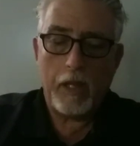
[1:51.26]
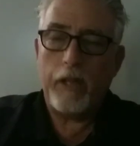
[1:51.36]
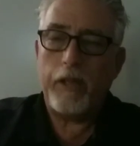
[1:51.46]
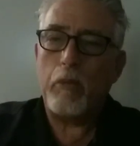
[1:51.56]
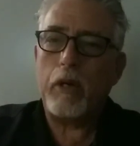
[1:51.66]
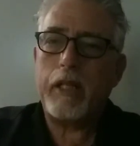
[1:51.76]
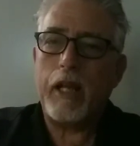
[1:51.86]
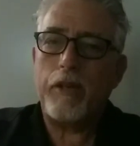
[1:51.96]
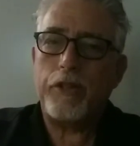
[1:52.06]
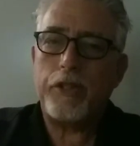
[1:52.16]
They work
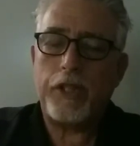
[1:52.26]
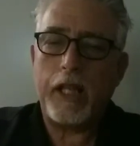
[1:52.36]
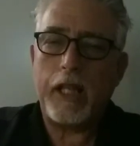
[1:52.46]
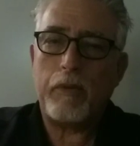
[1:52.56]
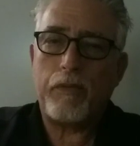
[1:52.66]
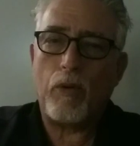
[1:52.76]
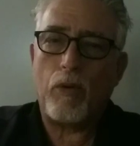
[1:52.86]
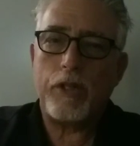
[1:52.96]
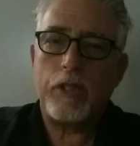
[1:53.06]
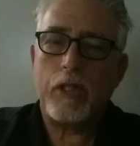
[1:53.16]
together as a team, of
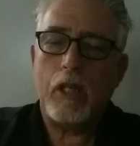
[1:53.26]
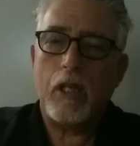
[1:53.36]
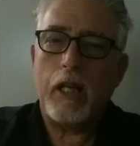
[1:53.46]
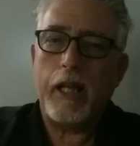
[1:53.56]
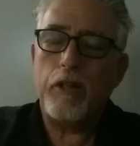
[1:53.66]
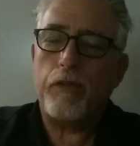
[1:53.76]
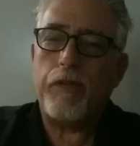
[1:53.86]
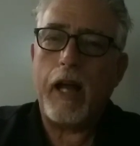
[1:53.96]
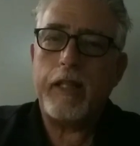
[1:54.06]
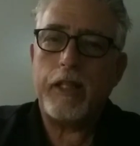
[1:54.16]
course. And you'll
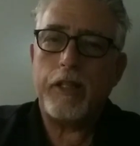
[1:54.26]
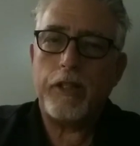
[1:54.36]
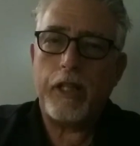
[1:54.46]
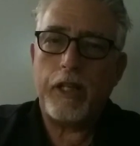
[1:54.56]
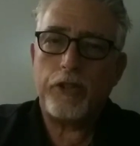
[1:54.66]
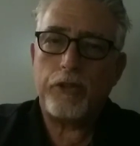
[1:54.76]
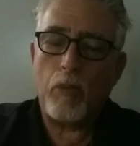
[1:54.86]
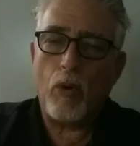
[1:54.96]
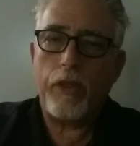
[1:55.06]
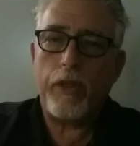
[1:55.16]
find that there's
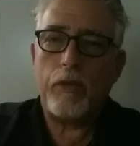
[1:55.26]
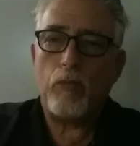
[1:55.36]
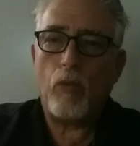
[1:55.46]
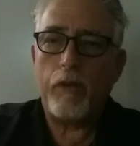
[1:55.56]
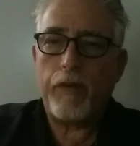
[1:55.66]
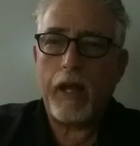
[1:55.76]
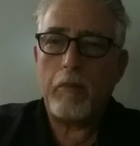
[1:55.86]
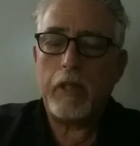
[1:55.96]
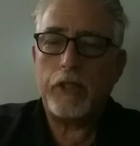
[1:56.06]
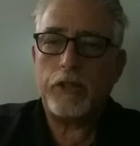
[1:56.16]
more than one
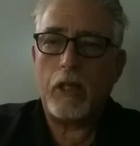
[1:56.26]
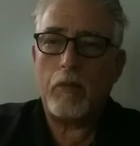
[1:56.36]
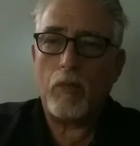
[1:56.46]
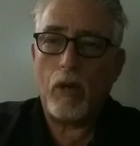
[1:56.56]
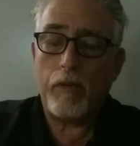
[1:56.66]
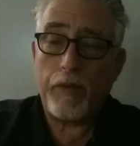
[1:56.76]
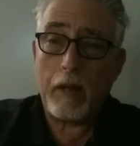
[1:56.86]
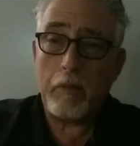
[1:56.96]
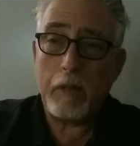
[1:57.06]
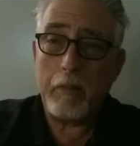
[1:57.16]
family, one
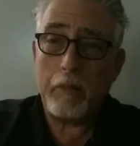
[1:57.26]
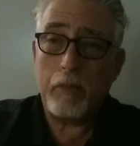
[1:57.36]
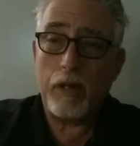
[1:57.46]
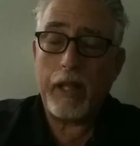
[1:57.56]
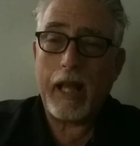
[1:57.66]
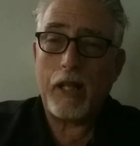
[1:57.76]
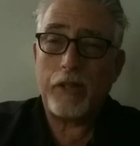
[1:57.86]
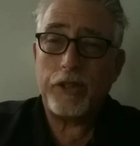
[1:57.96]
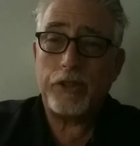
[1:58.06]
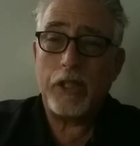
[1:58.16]
family member in the
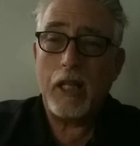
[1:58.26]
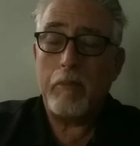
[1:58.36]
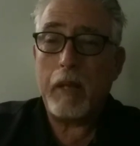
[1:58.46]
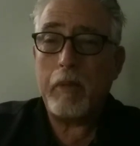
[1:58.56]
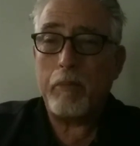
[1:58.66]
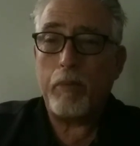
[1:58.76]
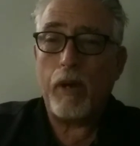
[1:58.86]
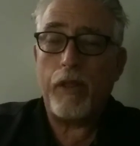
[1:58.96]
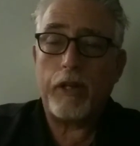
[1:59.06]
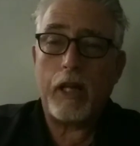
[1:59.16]
house. There's maybe
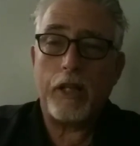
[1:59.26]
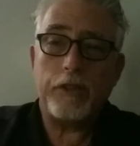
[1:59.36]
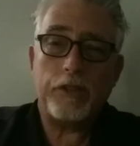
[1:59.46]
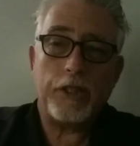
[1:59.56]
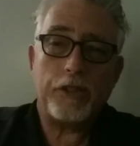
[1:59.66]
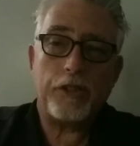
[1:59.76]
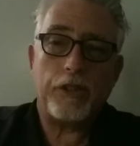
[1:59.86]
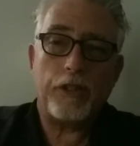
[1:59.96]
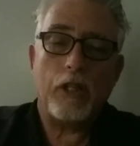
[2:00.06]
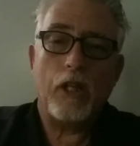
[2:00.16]
brother, cousin,
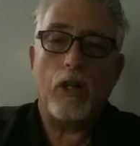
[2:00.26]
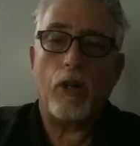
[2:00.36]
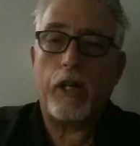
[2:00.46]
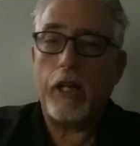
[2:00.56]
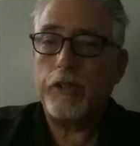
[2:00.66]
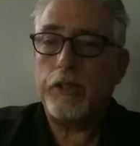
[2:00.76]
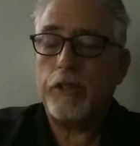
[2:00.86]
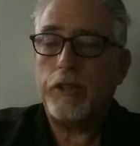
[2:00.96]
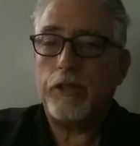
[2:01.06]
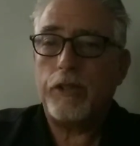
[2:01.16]
sister, or
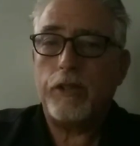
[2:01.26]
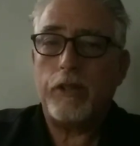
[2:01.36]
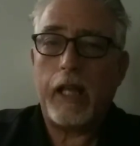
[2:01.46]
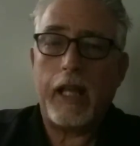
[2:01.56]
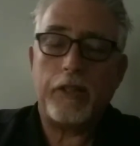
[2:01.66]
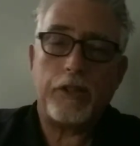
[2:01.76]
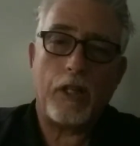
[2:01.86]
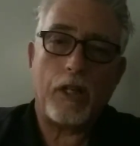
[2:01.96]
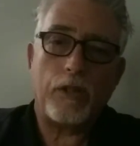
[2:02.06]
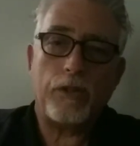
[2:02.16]
cousins, or aunts and
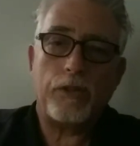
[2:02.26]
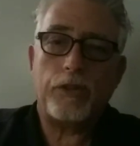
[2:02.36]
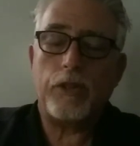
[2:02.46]
uncles,